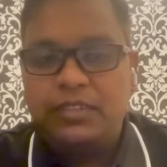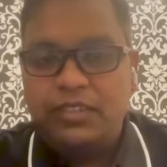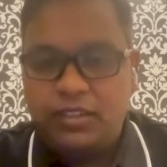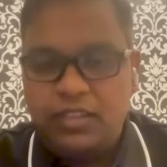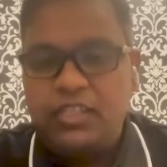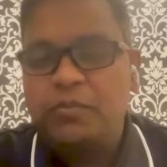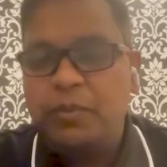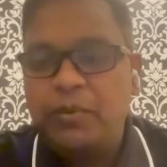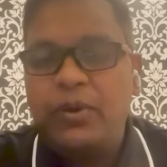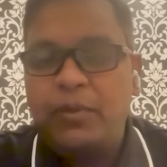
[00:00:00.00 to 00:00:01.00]
these
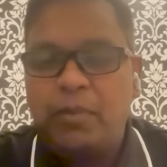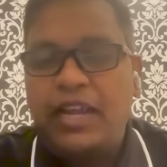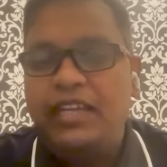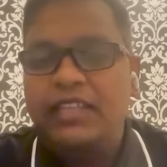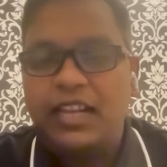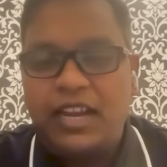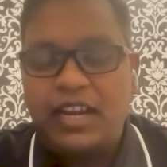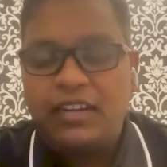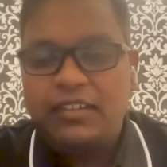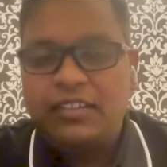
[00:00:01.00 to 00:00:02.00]
people who are buying the
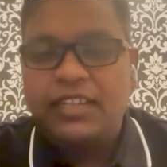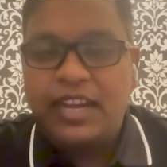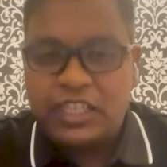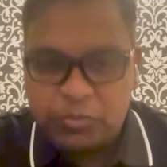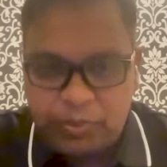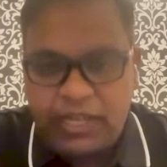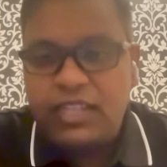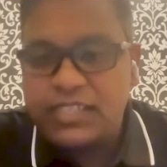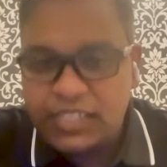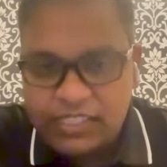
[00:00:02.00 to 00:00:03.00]
land can
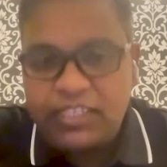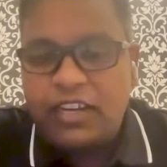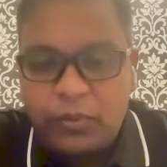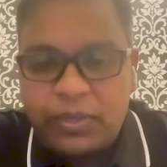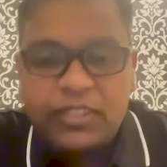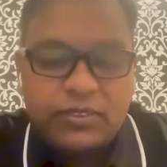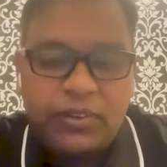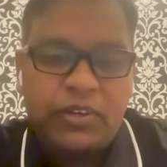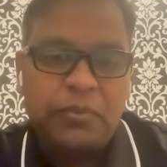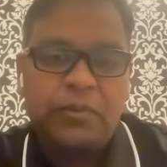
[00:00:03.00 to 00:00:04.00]
experience and see how it is
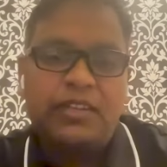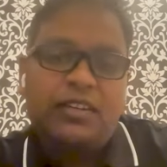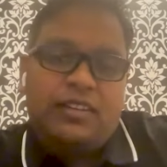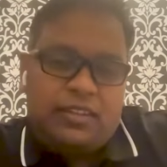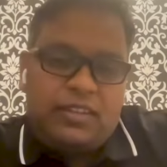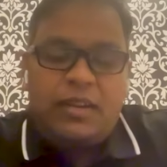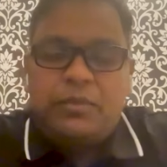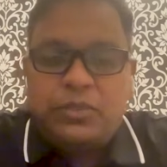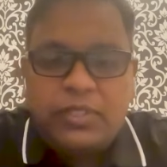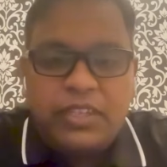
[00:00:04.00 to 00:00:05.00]
going to be. And I'm
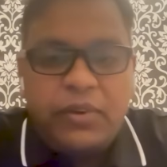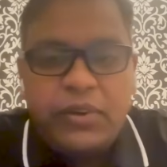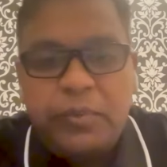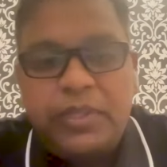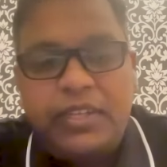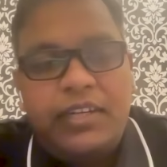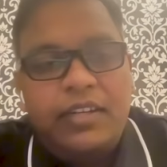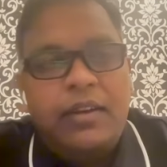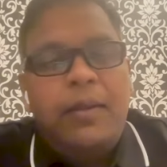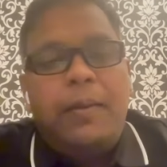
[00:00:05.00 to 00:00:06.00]
sure they're going to be thrilled.
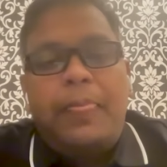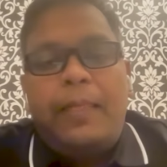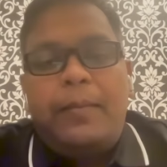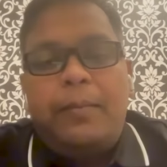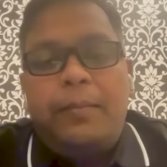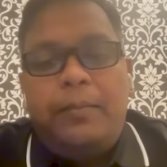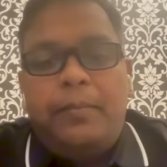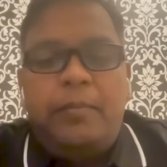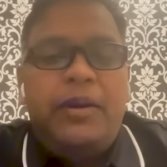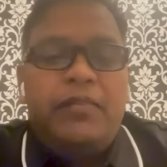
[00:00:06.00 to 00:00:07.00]

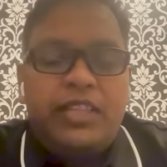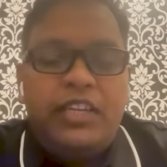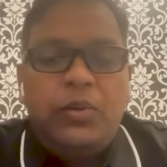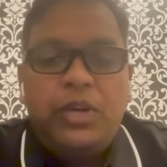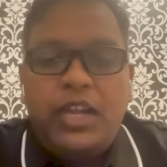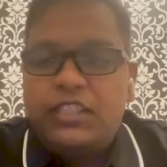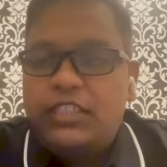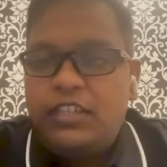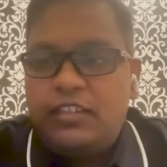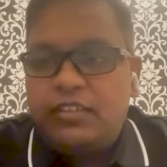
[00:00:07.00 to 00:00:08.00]
But with the new
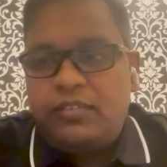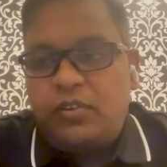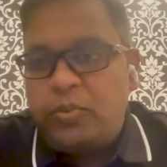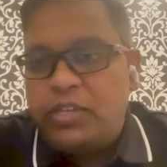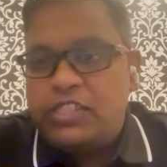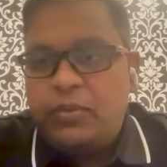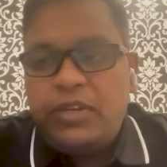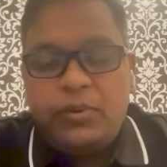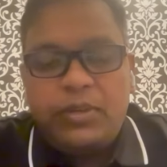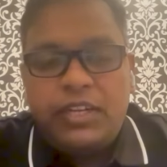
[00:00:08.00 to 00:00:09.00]
collection, obviously we're
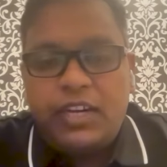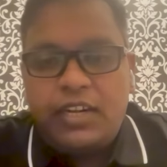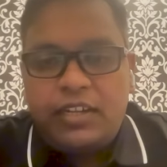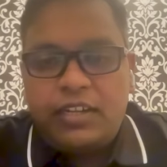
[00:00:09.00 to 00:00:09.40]
looking at